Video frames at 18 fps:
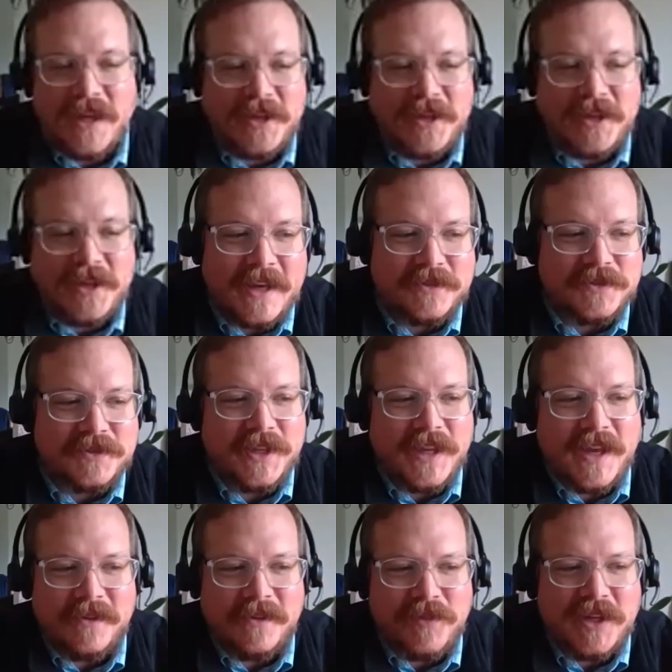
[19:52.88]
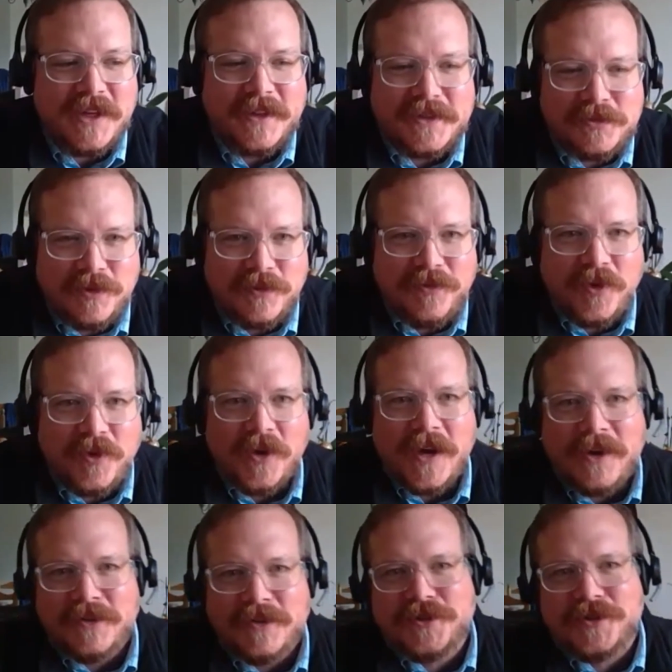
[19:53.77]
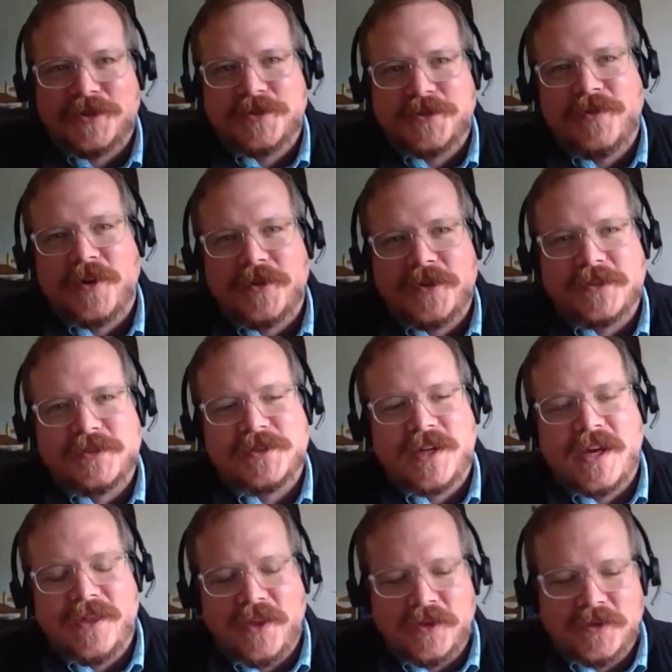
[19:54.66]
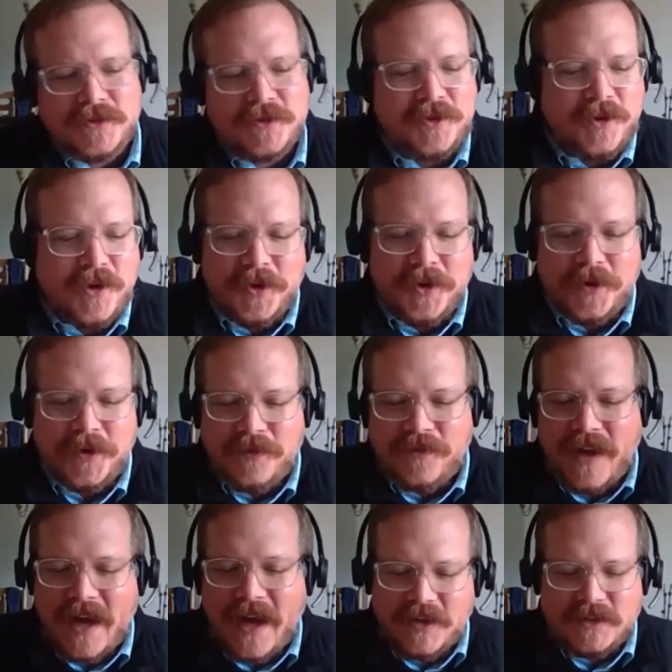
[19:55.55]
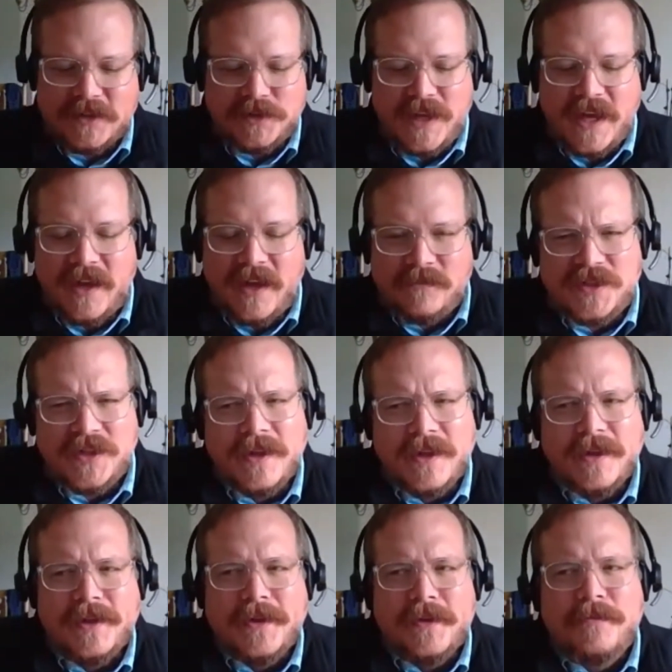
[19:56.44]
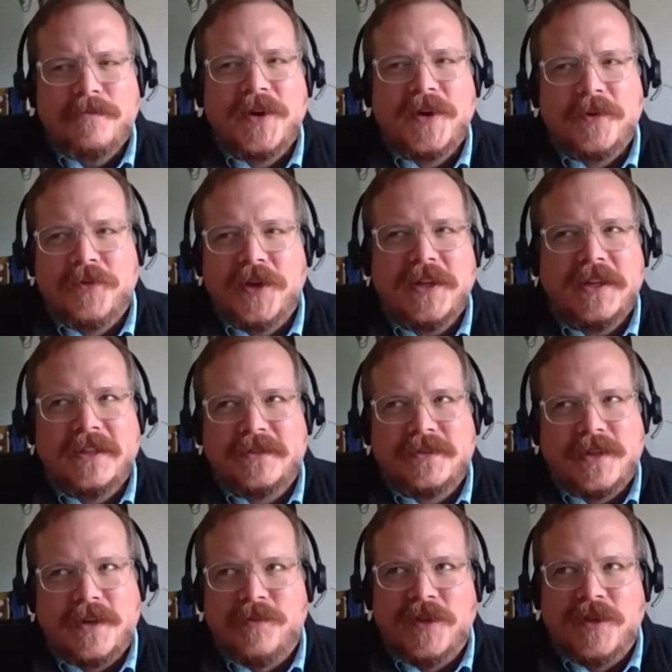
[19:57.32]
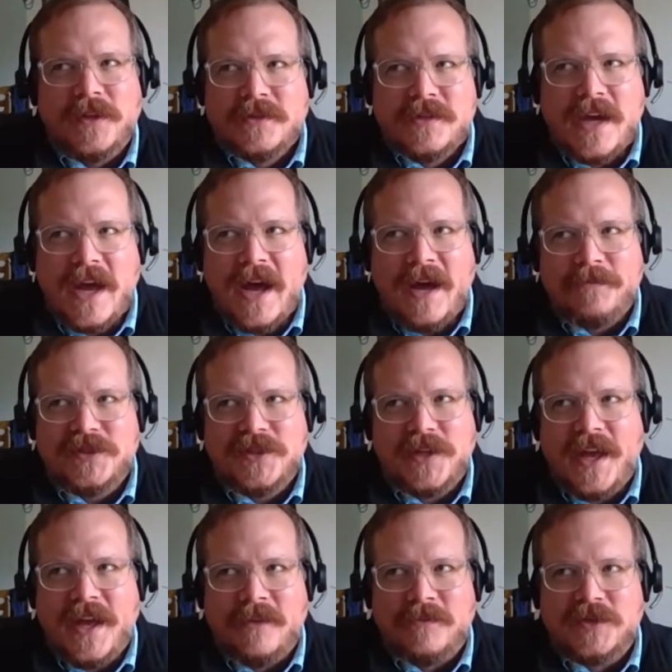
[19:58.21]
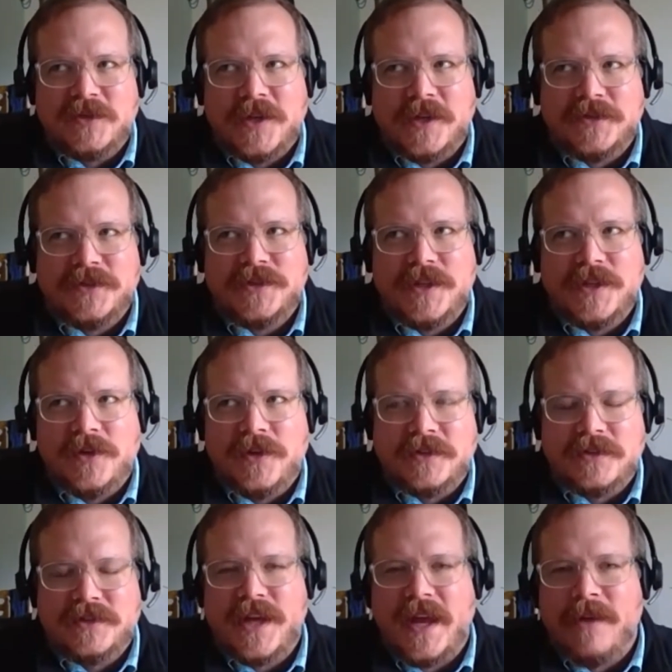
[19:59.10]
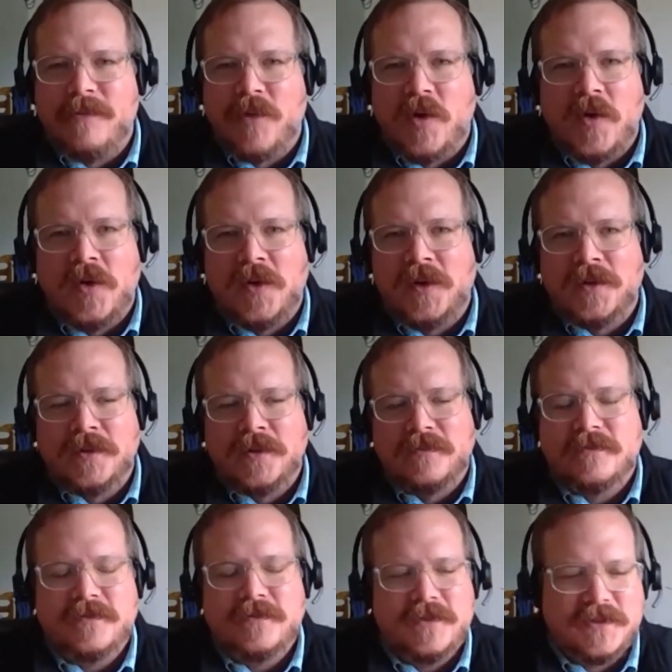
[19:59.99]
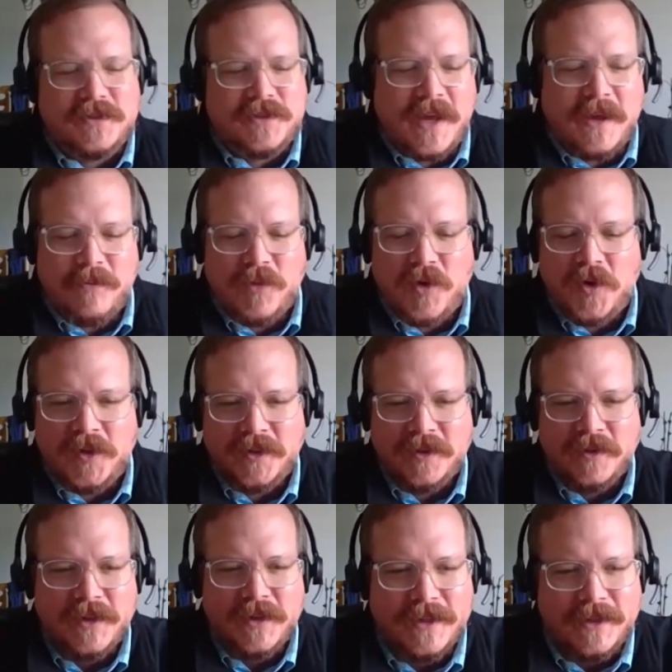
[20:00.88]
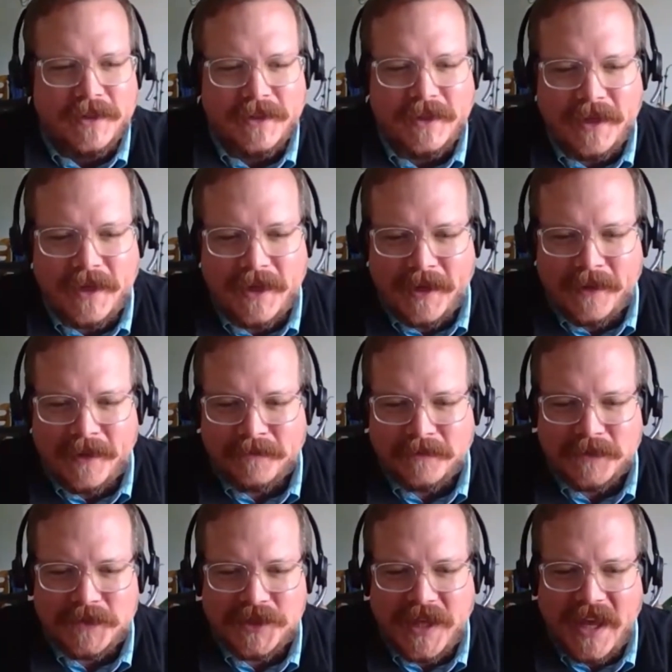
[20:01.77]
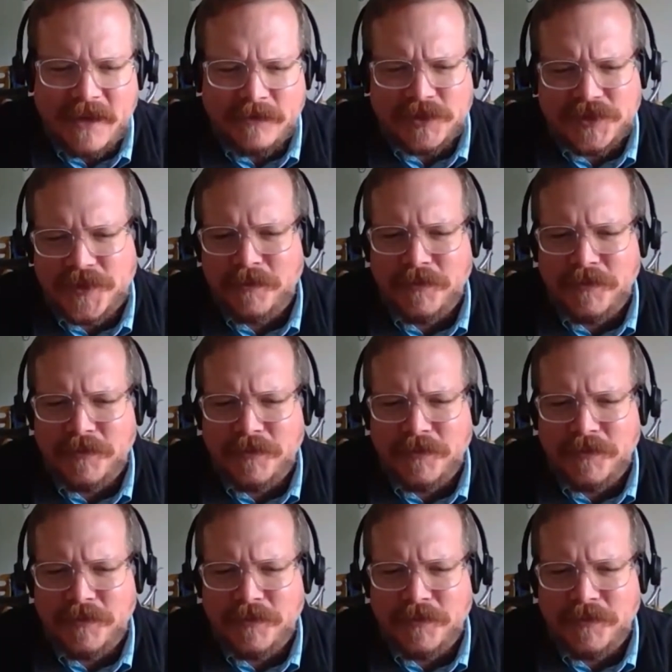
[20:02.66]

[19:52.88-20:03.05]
you asked again, because before I was just focused on those coronavirus scams, but really some of the top scams are still the same old scams from